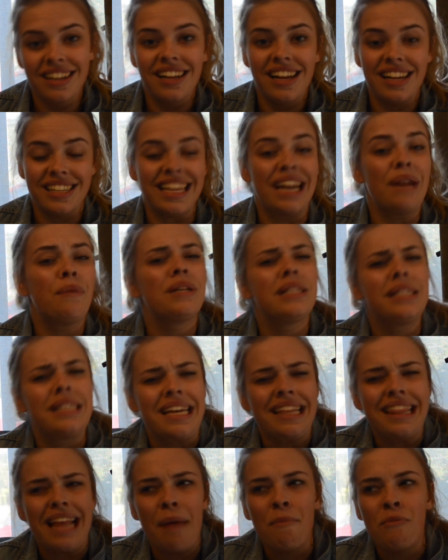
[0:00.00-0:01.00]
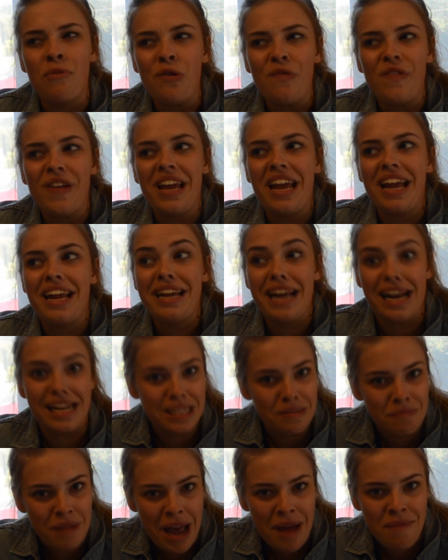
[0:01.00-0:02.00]
Has anyone seen that movie
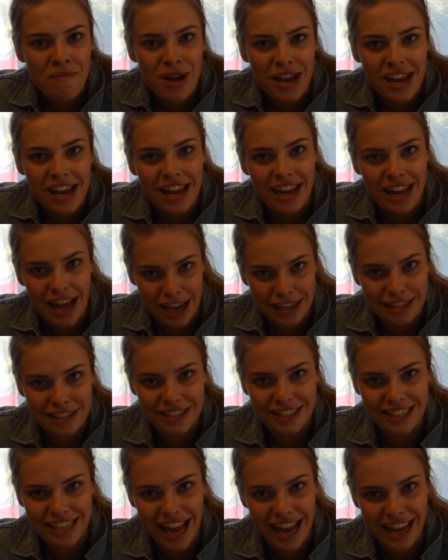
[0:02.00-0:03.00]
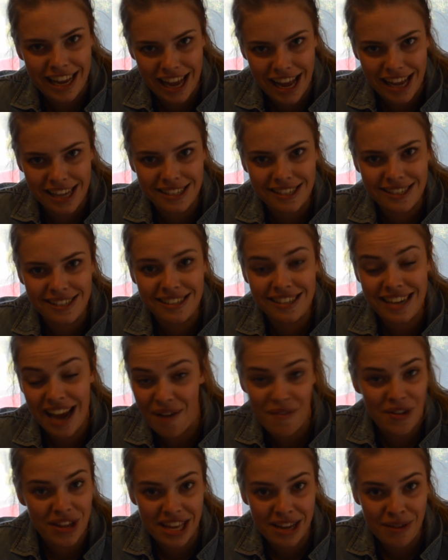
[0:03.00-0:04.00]
Yes Man, where he has to say yes to
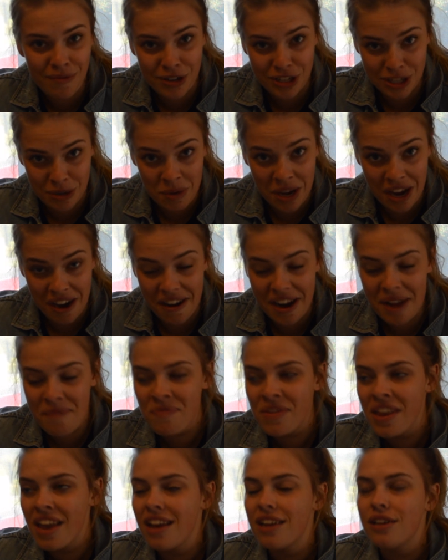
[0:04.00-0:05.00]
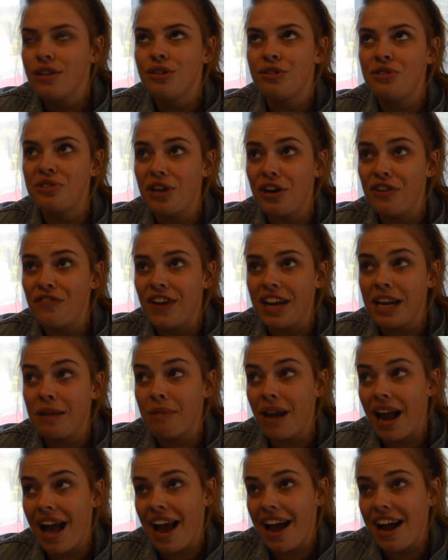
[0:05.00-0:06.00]
everything, with Jim Carrey? So funny,
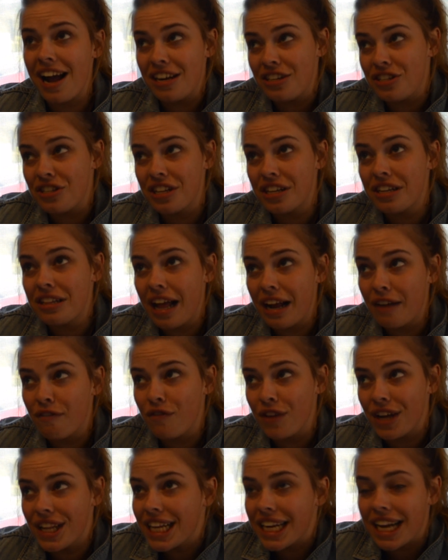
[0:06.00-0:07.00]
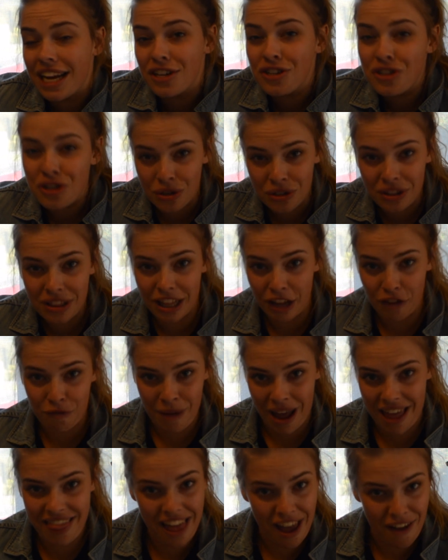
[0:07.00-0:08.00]
but I actually like feel like I should live
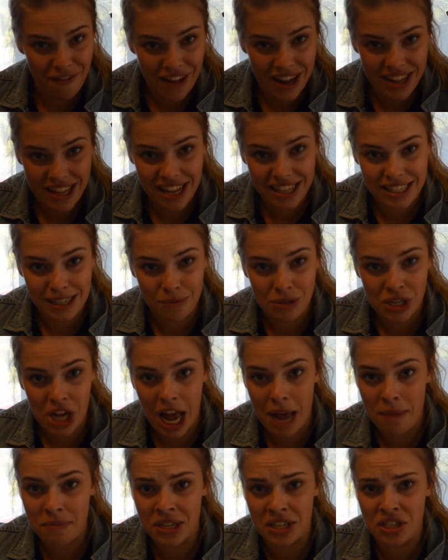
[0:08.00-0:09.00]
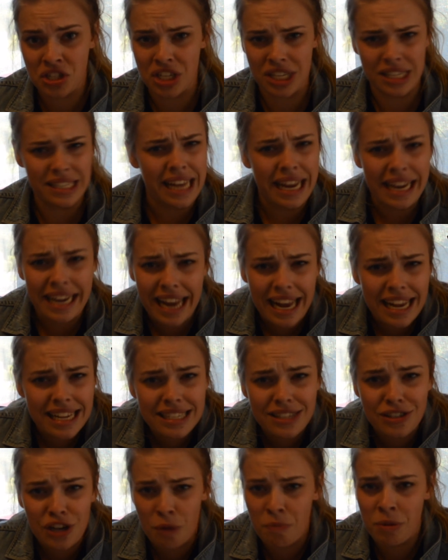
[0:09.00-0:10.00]
my life like that sometimes and just say
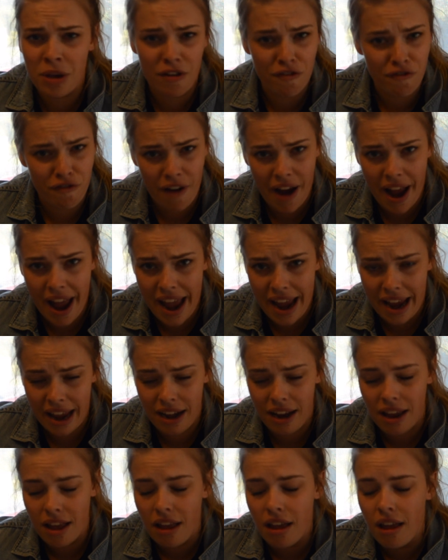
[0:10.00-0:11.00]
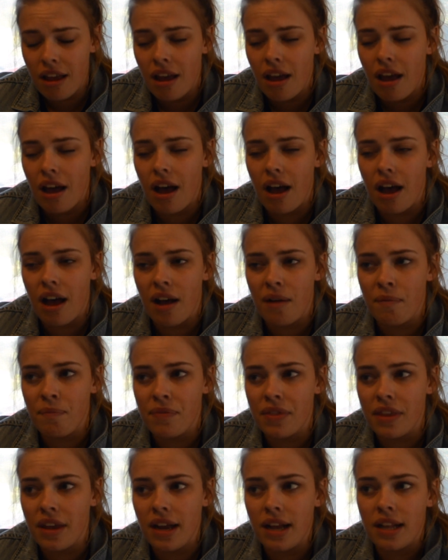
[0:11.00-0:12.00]
yes. Don't be afraid.
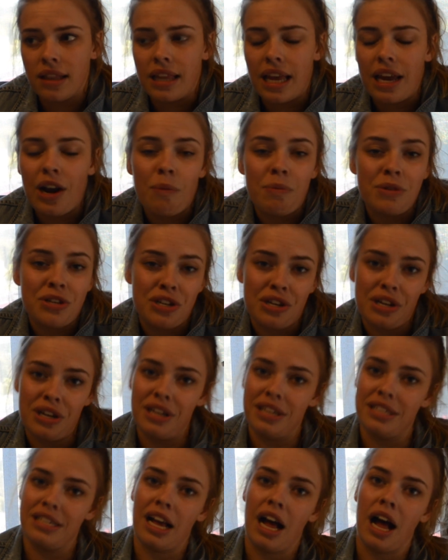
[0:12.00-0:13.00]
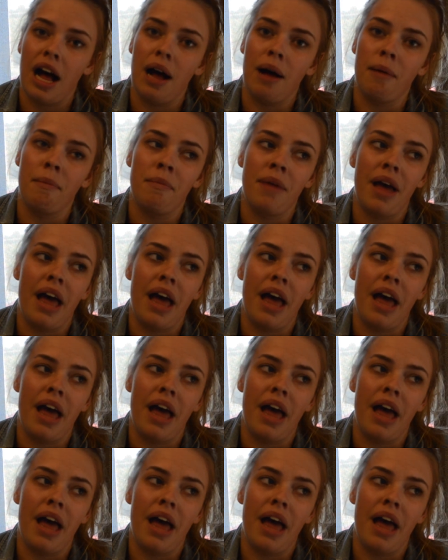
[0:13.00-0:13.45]
Let opportunities come.